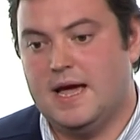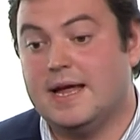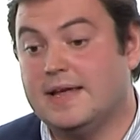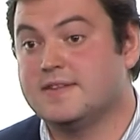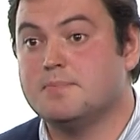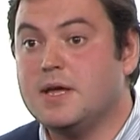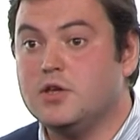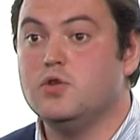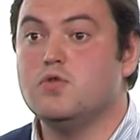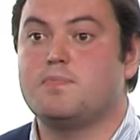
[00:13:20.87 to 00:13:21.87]
It's to
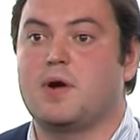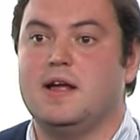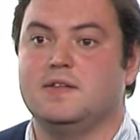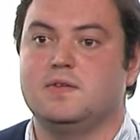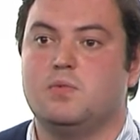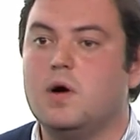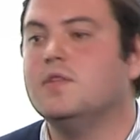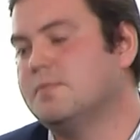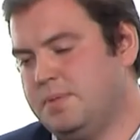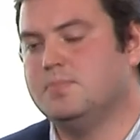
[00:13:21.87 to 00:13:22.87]
make your brand
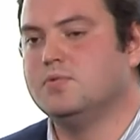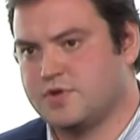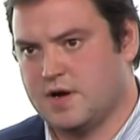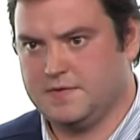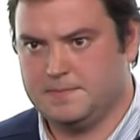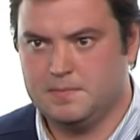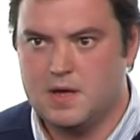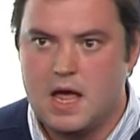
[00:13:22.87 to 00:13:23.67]
one that people trust.